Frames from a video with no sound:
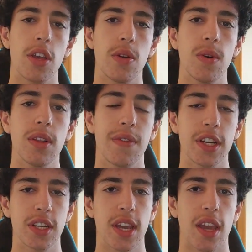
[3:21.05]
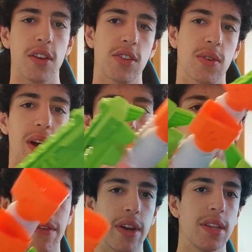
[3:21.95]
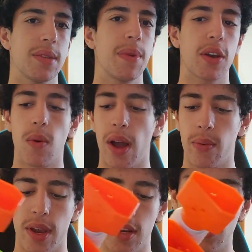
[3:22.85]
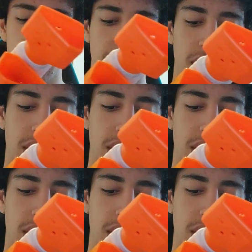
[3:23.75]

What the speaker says: You will eventually get used to it. However, it is a bit quite weird doing